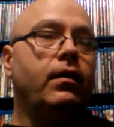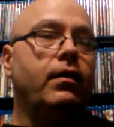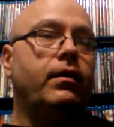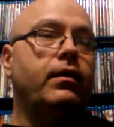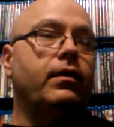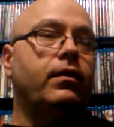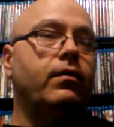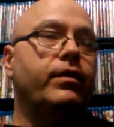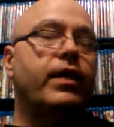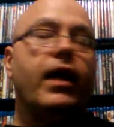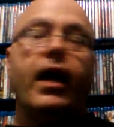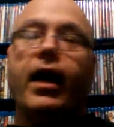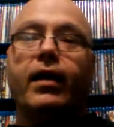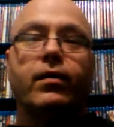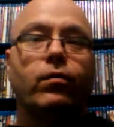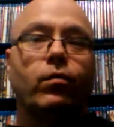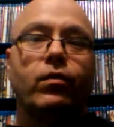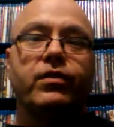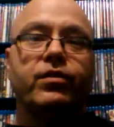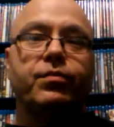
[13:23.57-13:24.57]
yeah, I
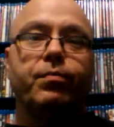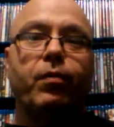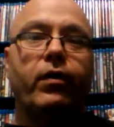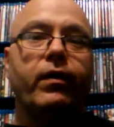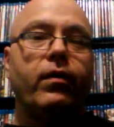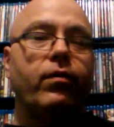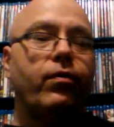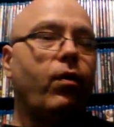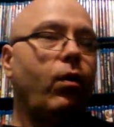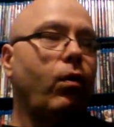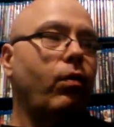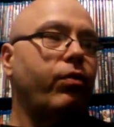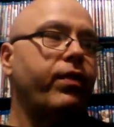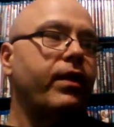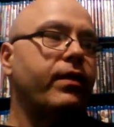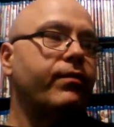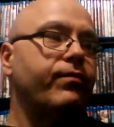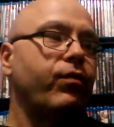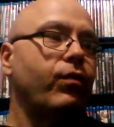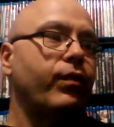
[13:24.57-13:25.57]
don't want to spoil the whole
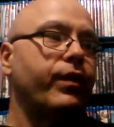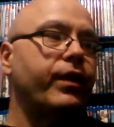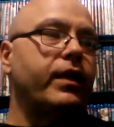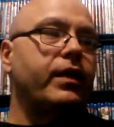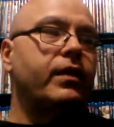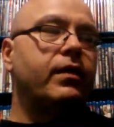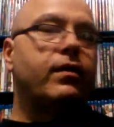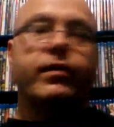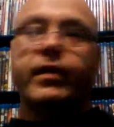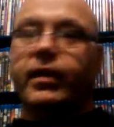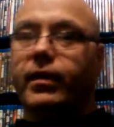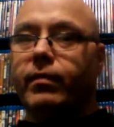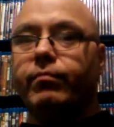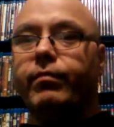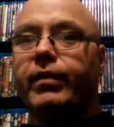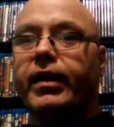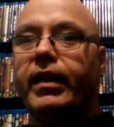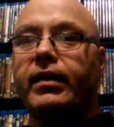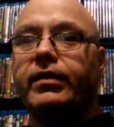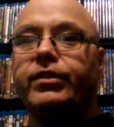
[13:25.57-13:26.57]
thing for you,
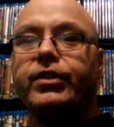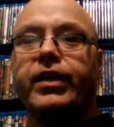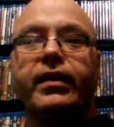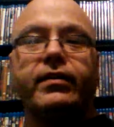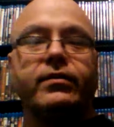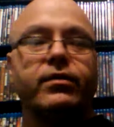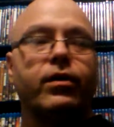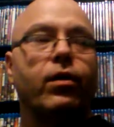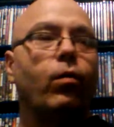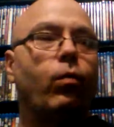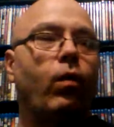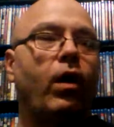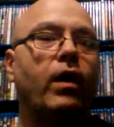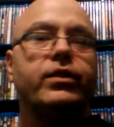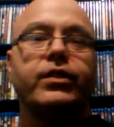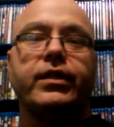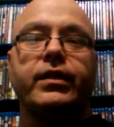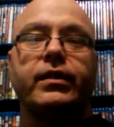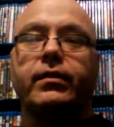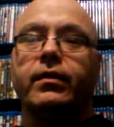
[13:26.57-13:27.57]
get a chance, go
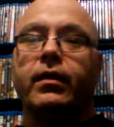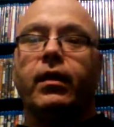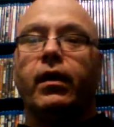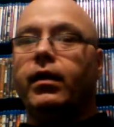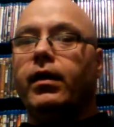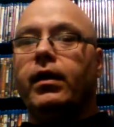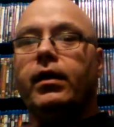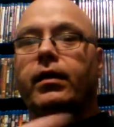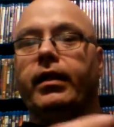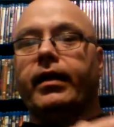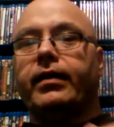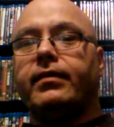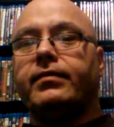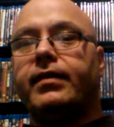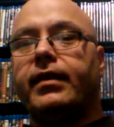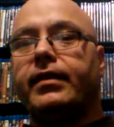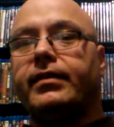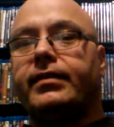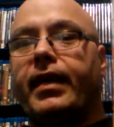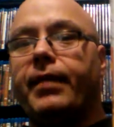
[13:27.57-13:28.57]
watch it. And like I
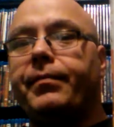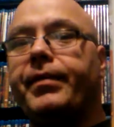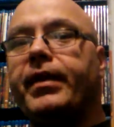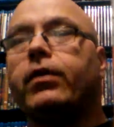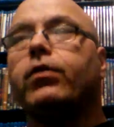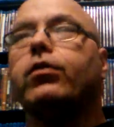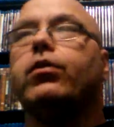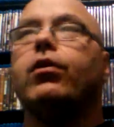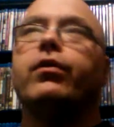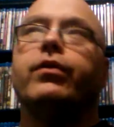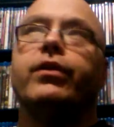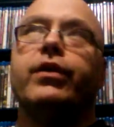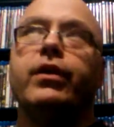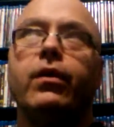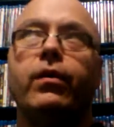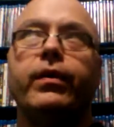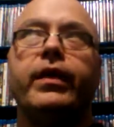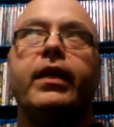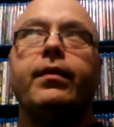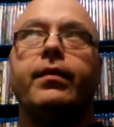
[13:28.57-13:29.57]
said, Damian Clark,
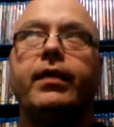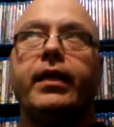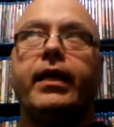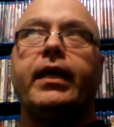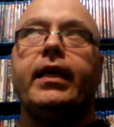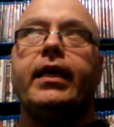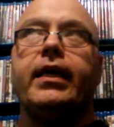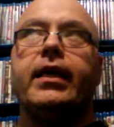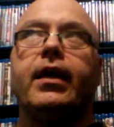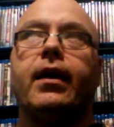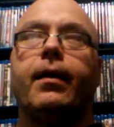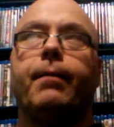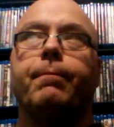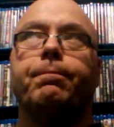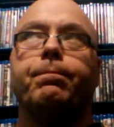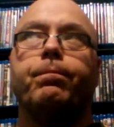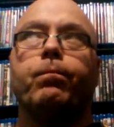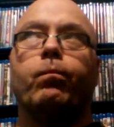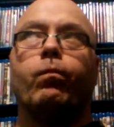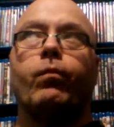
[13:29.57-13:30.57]
he
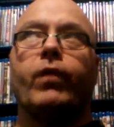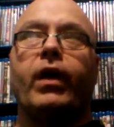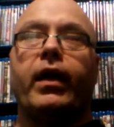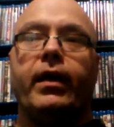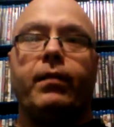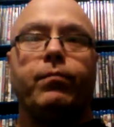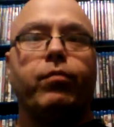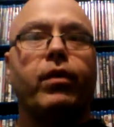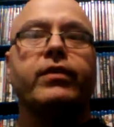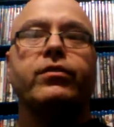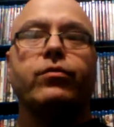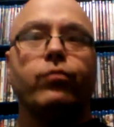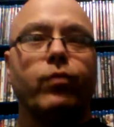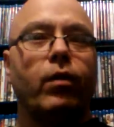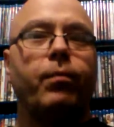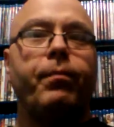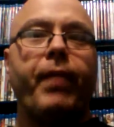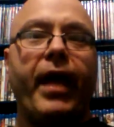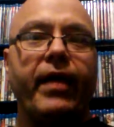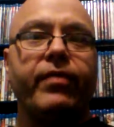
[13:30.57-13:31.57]
brings a
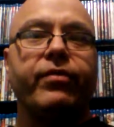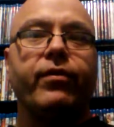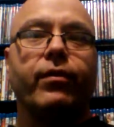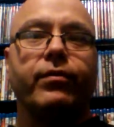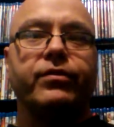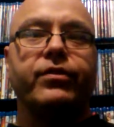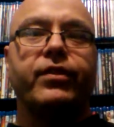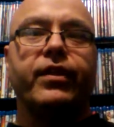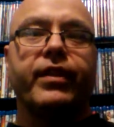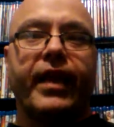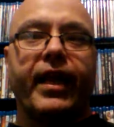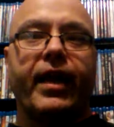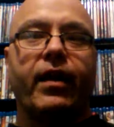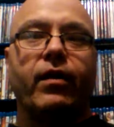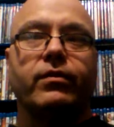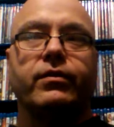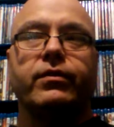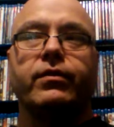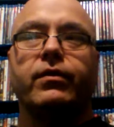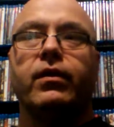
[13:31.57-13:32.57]
real pathos to the
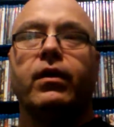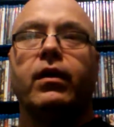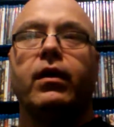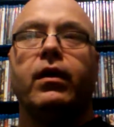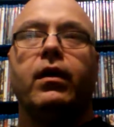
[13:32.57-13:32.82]
character.